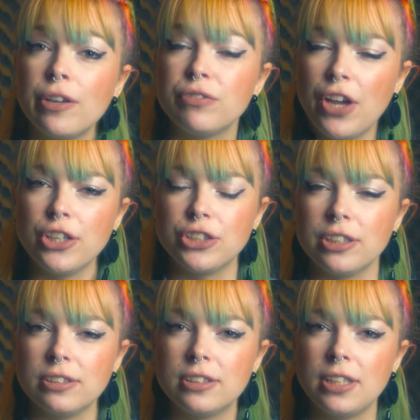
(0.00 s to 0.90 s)
conversions.
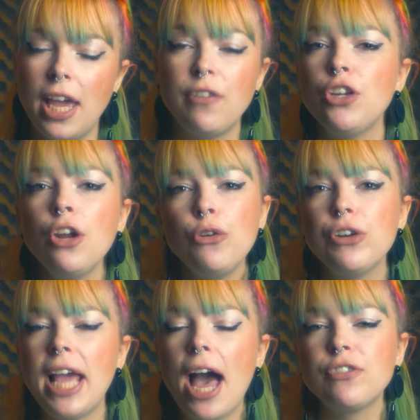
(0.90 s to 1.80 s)
If you don't
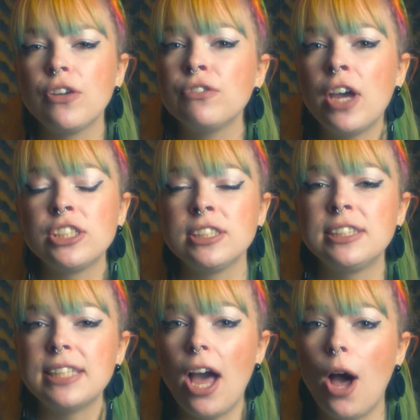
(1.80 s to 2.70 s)
already have
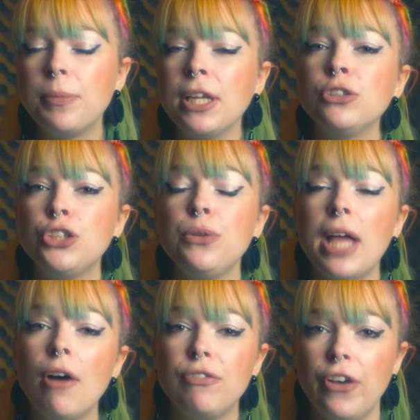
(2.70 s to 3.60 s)
conversions set up, then do
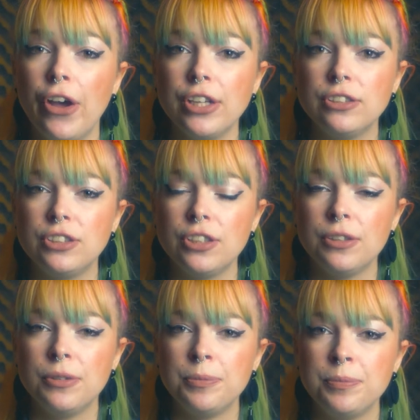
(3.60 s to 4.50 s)
that first.
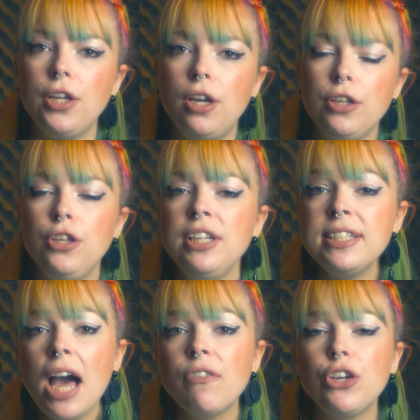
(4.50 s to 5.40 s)
You need
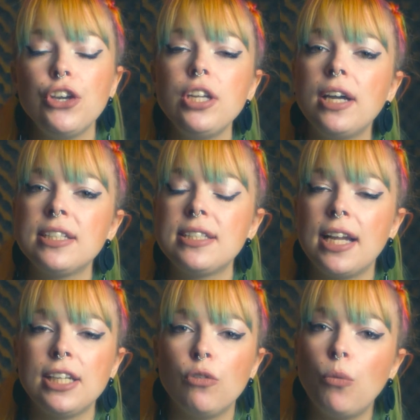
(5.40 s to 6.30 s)
to have a good
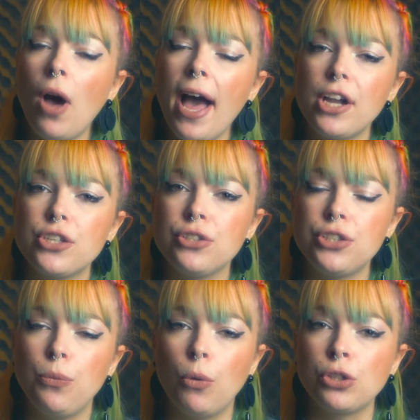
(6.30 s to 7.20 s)
understanding of what actions
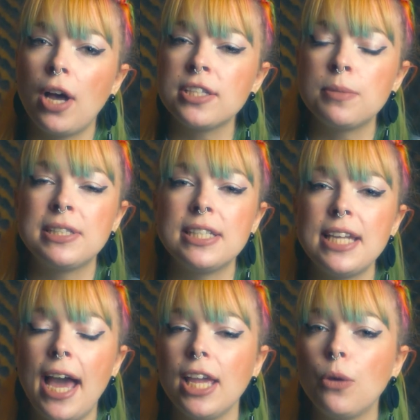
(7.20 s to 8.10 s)
you want customers to
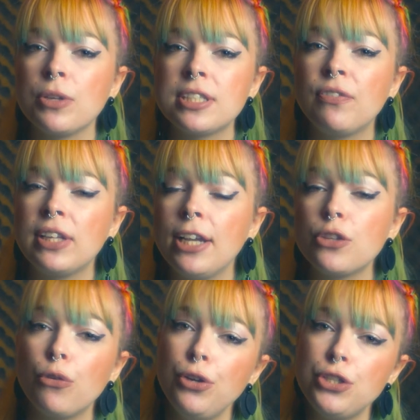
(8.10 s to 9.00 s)
take once they've
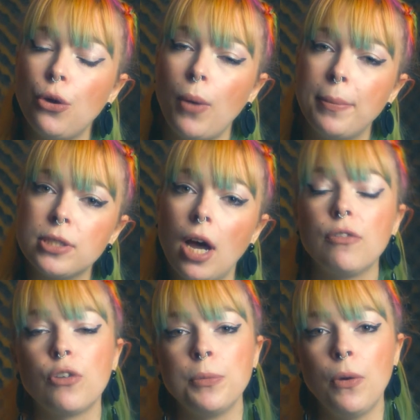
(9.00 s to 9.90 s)
clicked through to your
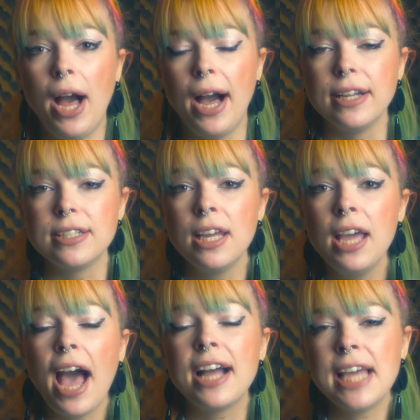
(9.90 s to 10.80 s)
website from your ad,
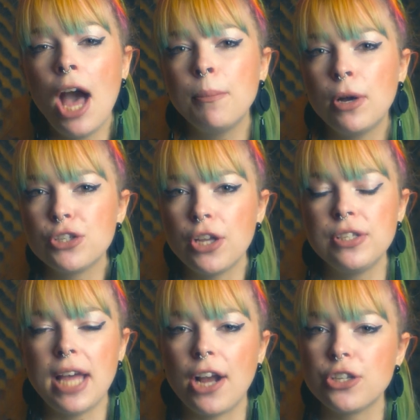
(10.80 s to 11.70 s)
and how much
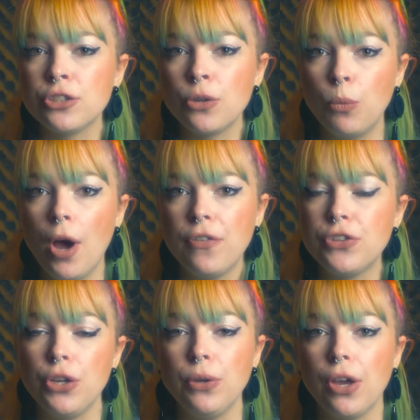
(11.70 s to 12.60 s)
those actions are worth
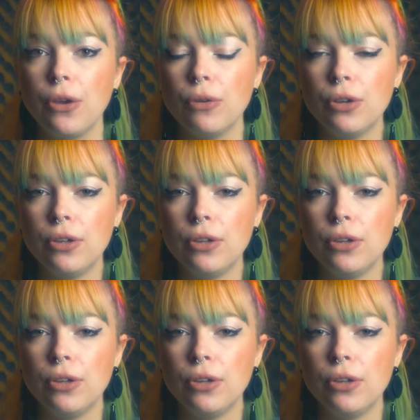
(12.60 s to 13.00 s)
to you.